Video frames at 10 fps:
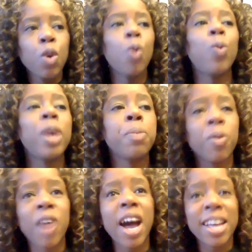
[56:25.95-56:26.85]
We
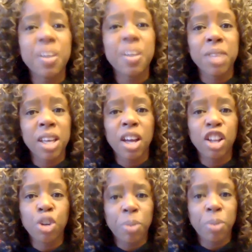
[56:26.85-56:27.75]
provide something a
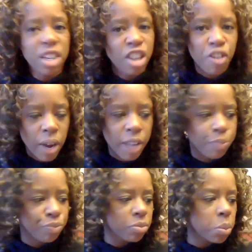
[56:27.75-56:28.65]
little bit different.
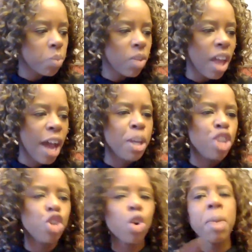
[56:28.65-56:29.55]
Mm-hmm. I mean,
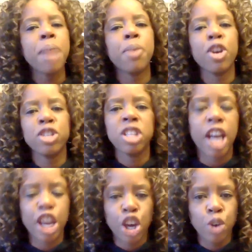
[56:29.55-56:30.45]
you're my person that
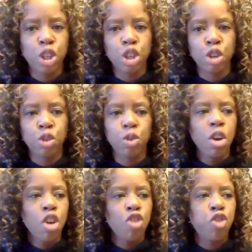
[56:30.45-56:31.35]
I go to
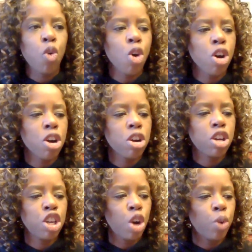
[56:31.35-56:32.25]
for, you
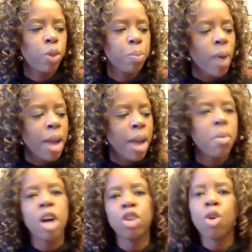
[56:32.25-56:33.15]
know, the prey
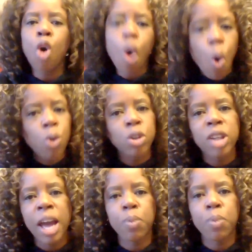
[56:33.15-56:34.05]
model, whole
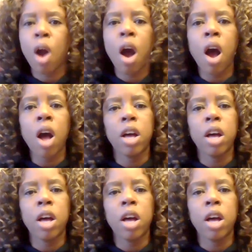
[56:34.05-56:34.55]
type raw,